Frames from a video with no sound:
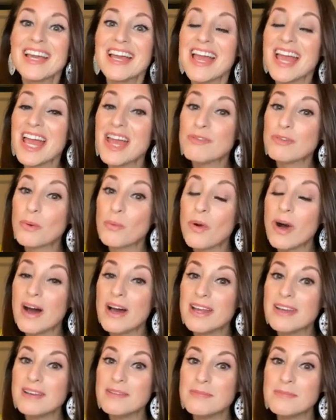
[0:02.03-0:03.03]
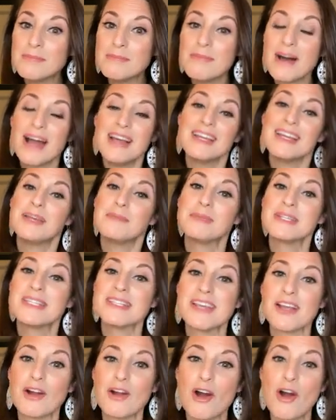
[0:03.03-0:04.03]
Hey everyone, my name is
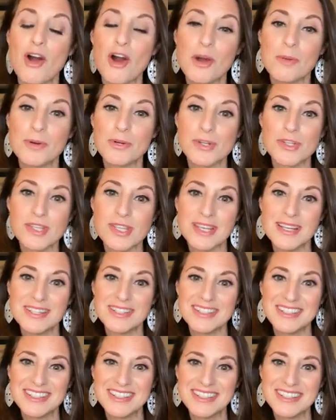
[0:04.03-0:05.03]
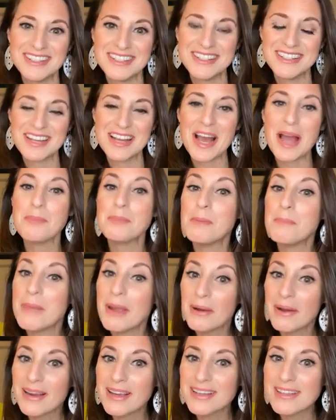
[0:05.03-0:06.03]
Sara Harberson. I'm
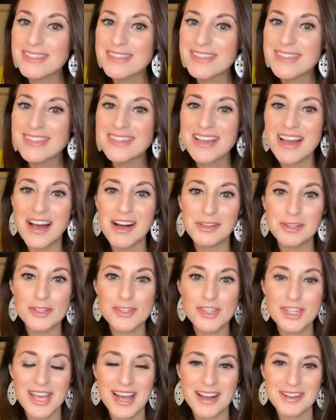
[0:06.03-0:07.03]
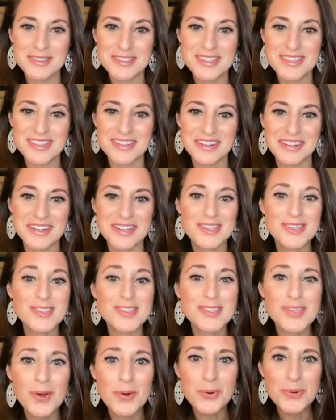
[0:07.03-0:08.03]
America's college counselor. It's
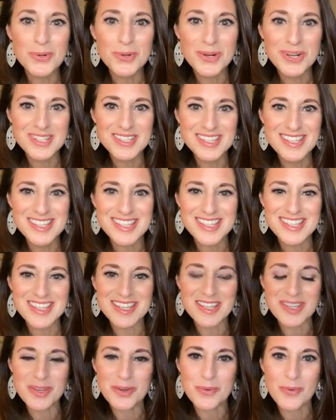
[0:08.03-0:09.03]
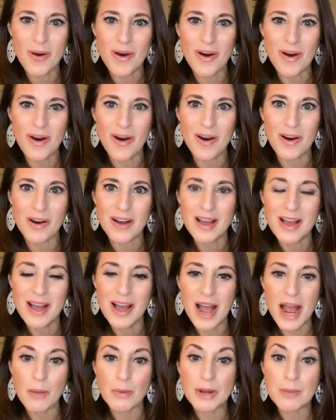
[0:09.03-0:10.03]
so good to see you all.
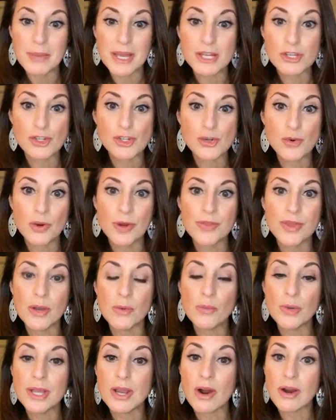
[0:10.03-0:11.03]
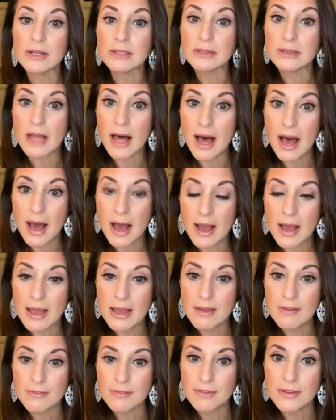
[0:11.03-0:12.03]
I want to make sure that we are
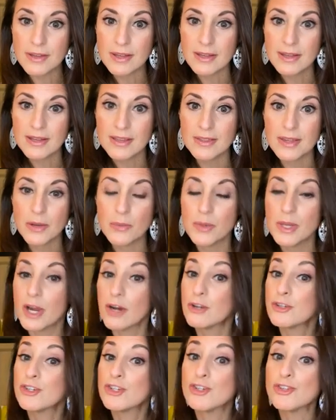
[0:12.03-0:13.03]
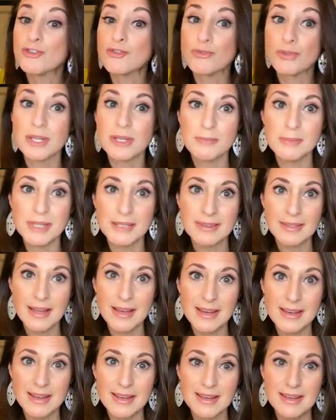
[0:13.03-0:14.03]
live, that we are streaming
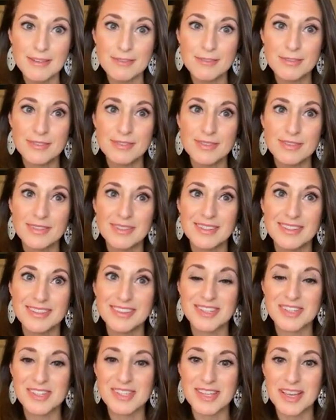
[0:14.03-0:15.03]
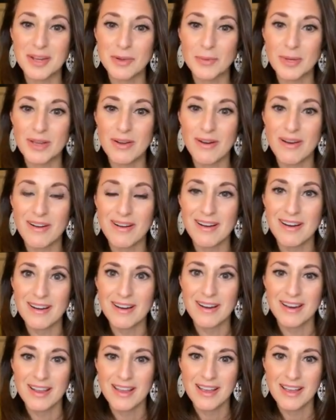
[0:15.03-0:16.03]
live. Looks like we are.